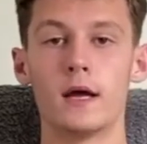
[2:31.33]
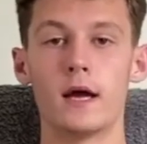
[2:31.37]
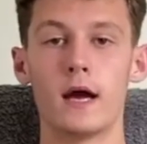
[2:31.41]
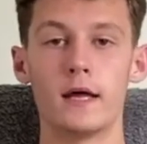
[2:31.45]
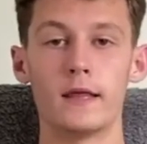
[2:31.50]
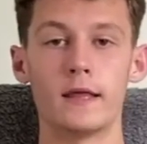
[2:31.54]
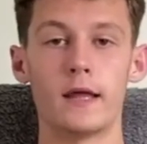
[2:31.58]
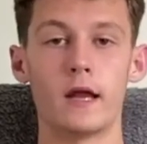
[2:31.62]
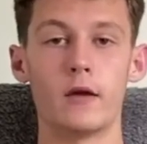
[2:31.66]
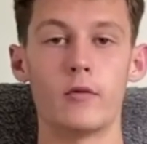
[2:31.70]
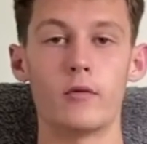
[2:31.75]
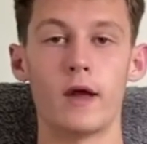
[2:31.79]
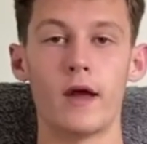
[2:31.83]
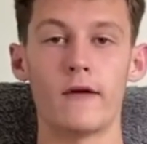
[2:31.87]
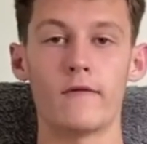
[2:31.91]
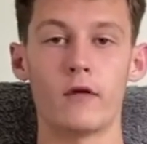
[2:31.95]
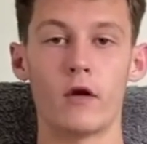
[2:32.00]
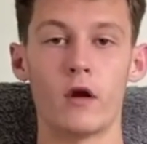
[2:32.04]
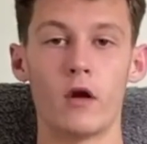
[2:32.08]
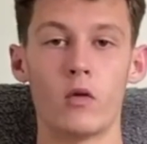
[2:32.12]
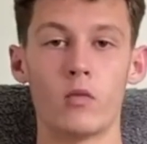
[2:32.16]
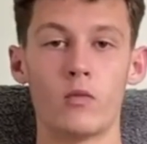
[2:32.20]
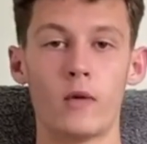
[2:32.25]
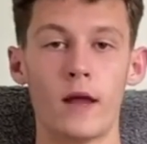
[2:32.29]
And then we have
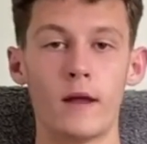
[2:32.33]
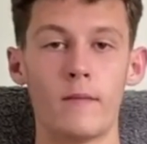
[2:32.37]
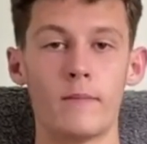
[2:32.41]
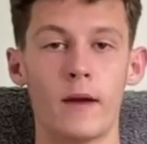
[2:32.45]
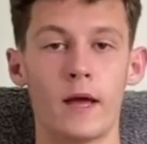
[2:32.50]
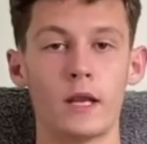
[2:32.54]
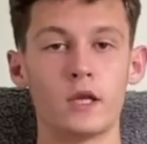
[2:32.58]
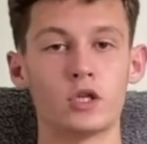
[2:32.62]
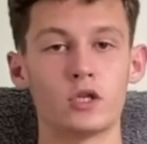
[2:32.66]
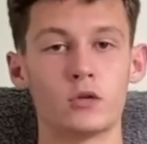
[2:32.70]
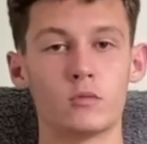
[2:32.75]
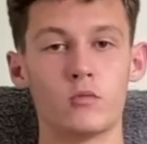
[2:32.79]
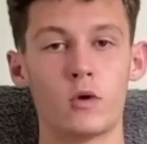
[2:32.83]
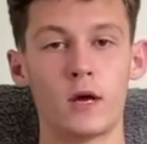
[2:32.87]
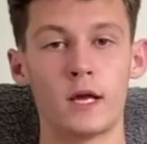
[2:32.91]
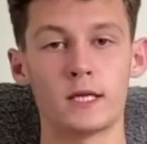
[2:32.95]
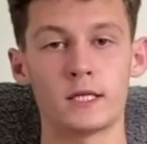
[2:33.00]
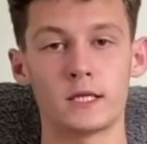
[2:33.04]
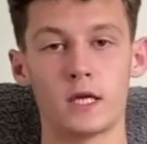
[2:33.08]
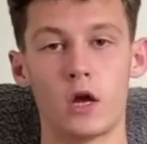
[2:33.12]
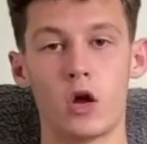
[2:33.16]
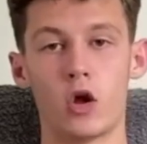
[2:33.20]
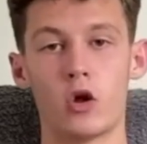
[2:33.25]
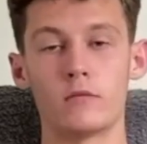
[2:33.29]
a weight bench and
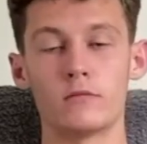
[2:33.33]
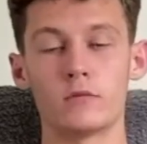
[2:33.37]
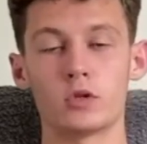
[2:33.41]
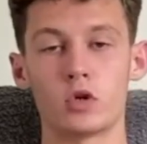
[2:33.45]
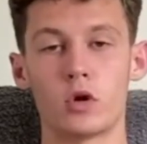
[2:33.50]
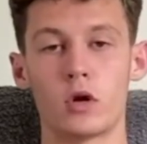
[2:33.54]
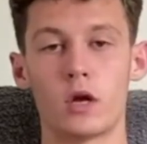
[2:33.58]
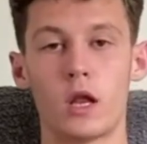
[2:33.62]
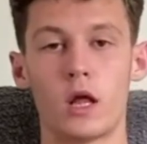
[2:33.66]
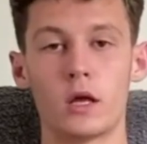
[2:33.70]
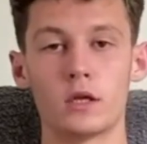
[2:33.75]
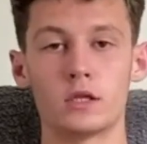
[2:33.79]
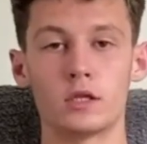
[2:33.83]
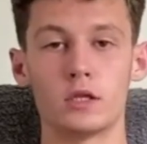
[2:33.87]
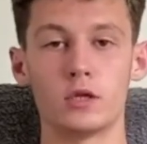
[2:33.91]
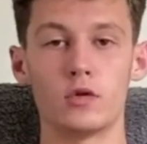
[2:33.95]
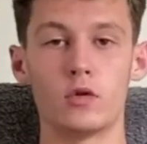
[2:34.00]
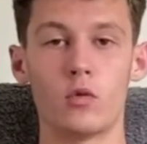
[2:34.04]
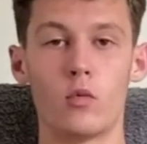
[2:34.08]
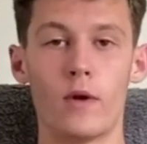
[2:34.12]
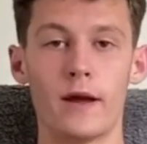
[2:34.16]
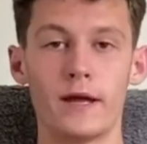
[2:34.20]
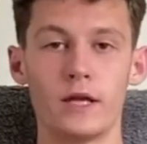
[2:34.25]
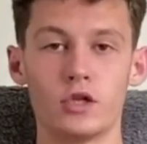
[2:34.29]
weights at home, so I like to do
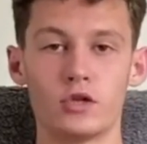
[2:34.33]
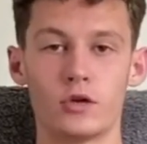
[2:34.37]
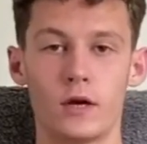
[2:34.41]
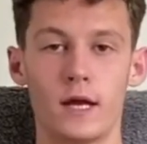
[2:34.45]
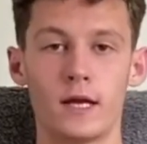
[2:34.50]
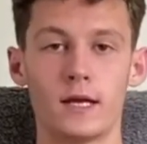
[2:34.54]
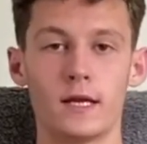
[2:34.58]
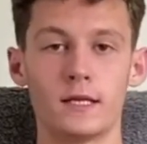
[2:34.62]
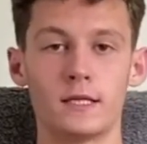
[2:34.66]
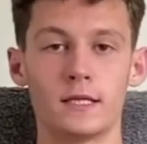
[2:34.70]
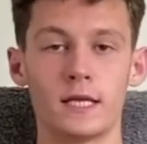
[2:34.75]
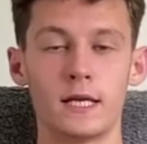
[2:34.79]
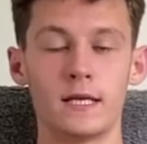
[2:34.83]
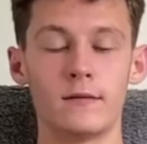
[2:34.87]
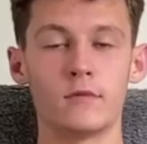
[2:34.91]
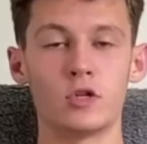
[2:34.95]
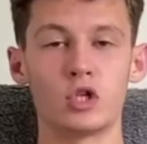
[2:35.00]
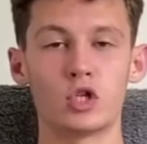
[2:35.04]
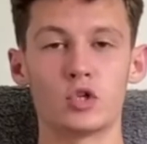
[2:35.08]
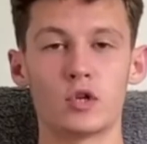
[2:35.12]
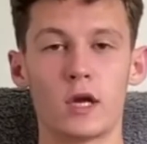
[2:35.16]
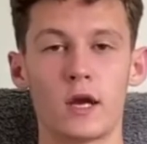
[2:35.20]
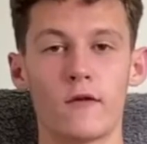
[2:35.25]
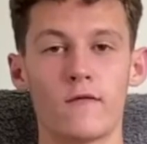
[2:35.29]
the weight training to keep the
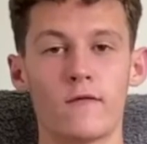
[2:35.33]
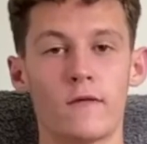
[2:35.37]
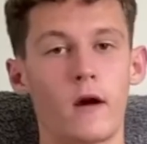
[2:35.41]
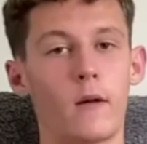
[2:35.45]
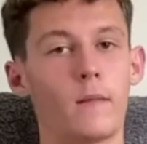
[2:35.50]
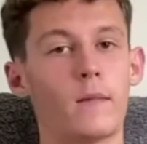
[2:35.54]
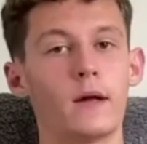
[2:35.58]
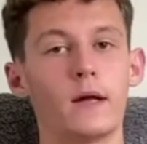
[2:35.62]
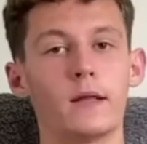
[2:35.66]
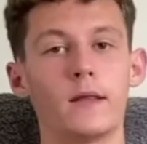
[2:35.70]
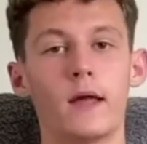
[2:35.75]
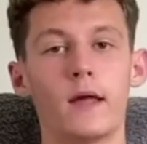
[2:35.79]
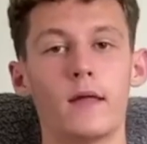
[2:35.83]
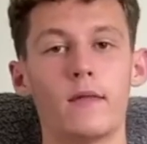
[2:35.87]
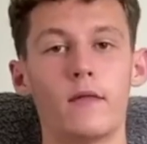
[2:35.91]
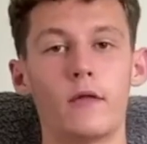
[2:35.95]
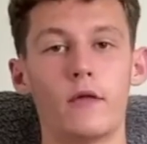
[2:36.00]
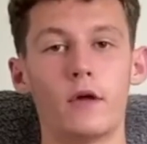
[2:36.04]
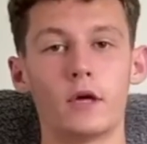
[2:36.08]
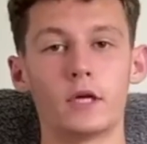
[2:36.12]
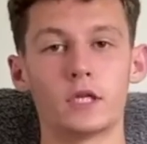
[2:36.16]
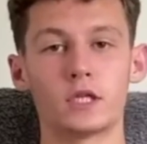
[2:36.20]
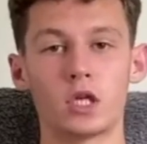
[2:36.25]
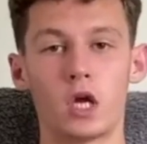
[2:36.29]
strength up, and then
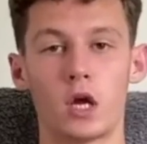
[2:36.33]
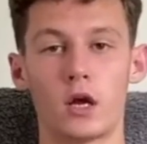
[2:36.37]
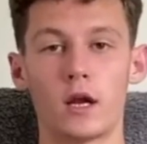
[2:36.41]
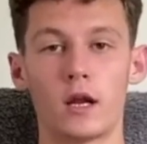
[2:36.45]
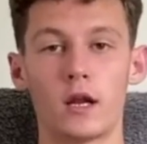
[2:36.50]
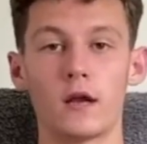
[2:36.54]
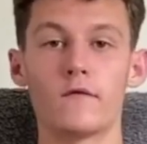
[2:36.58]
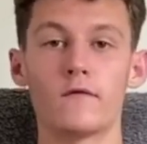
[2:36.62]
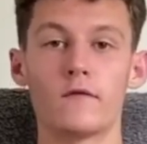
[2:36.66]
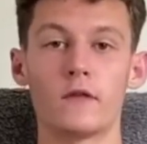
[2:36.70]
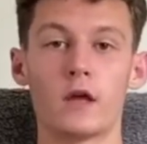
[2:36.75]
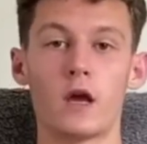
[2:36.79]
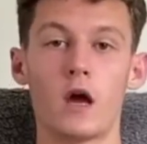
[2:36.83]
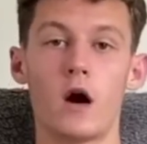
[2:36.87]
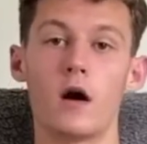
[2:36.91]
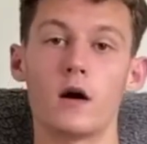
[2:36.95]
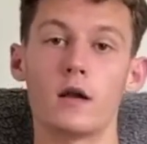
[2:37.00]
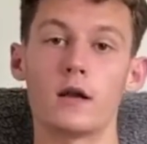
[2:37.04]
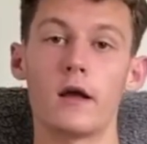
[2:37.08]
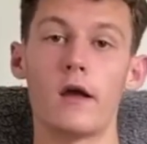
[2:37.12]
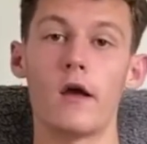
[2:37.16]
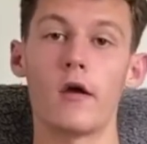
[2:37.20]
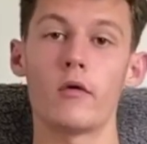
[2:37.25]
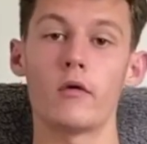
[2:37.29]
the cycling for the
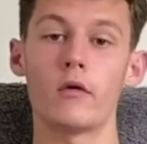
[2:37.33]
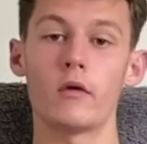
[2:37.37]
cardio.